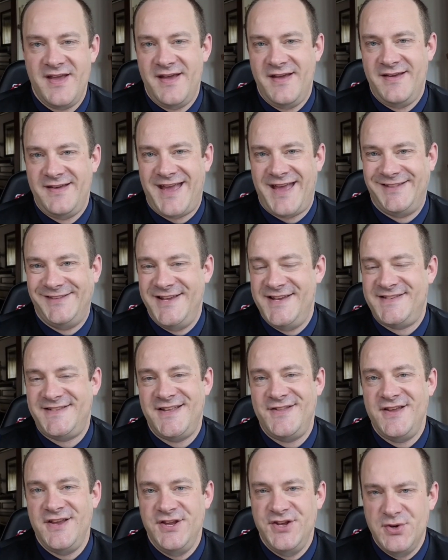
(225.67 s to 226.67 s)
at least
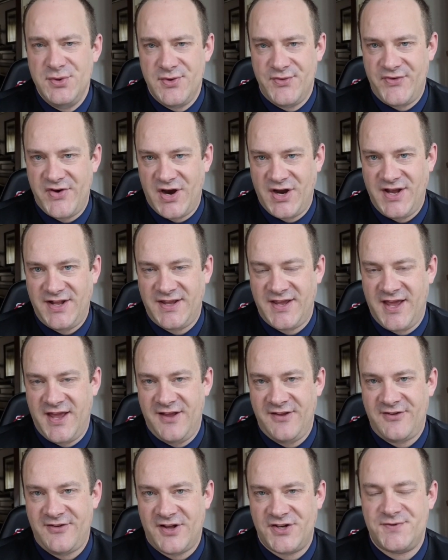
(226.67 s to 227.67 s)
in the univariate
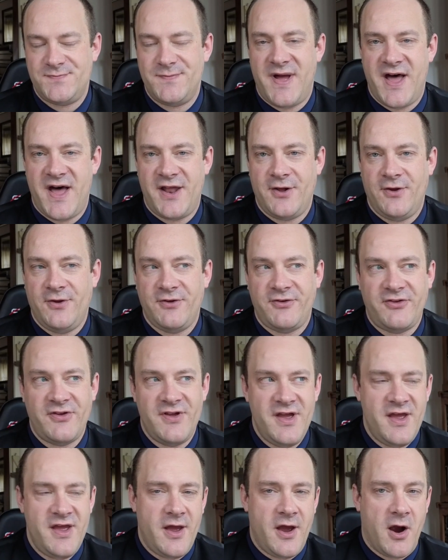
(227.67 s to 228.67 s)
case, such models
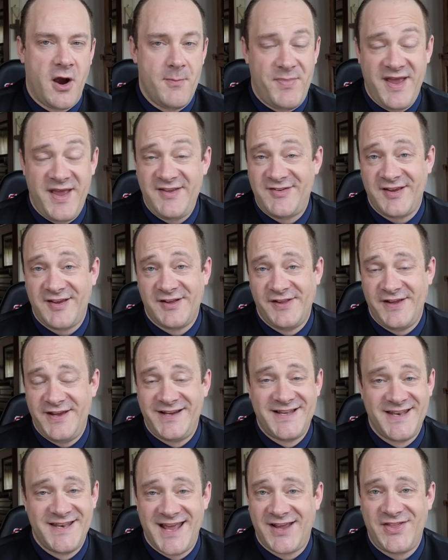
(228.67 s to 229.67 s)
are basically
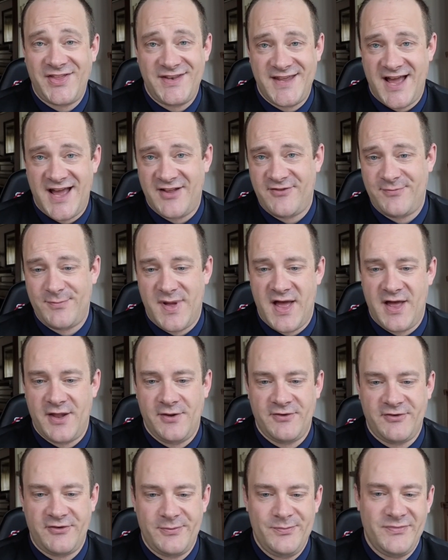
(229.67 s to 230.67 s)
connect the dots
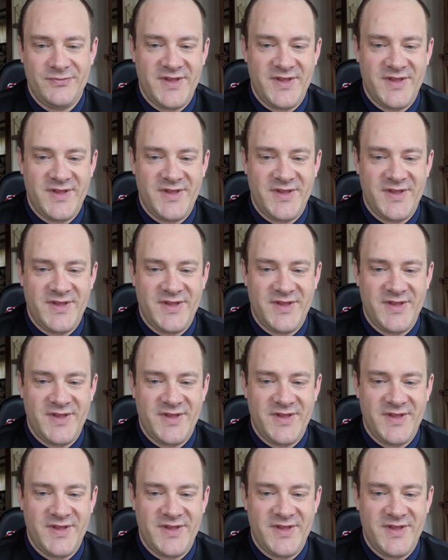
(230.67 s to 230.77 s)
models.